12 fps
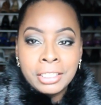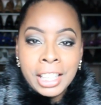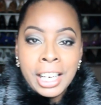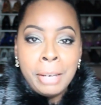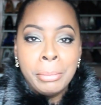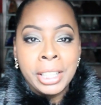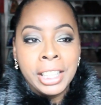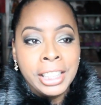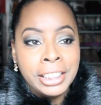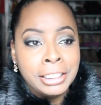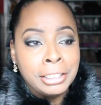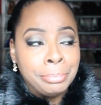Okay.
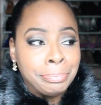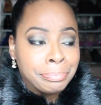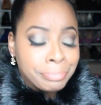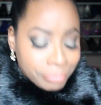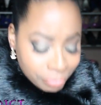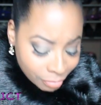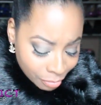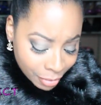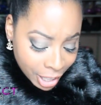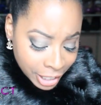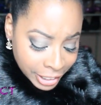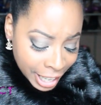Because
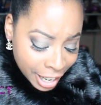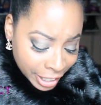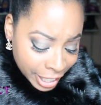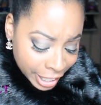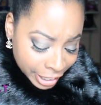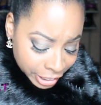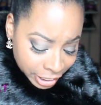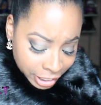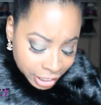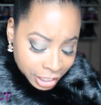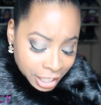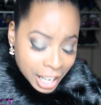now that
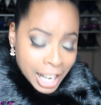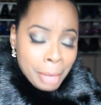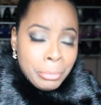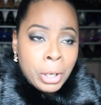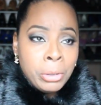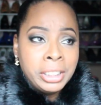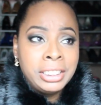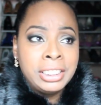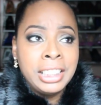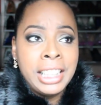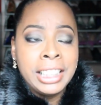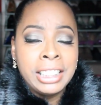I'm
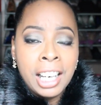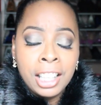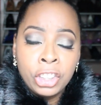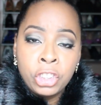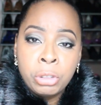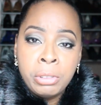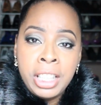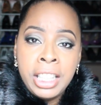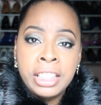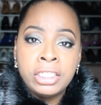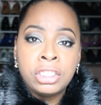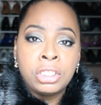noticing that Dollar Tree
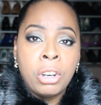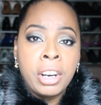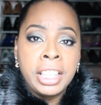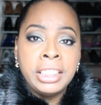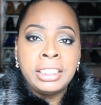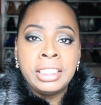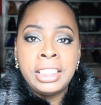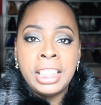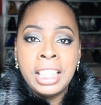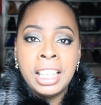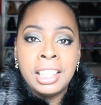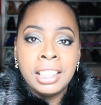is starting to
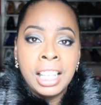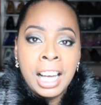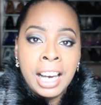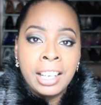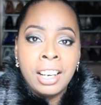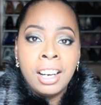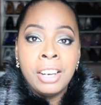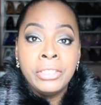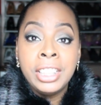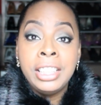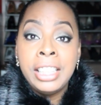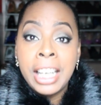get a lot of
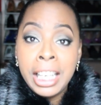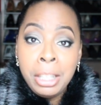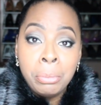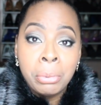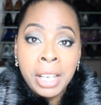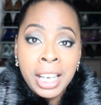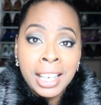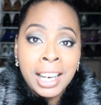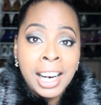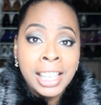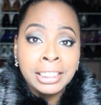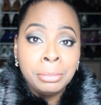the name brand
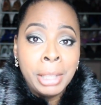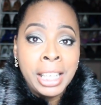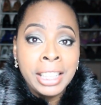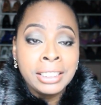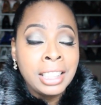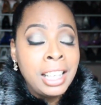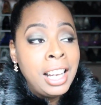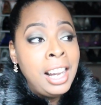cosmetics.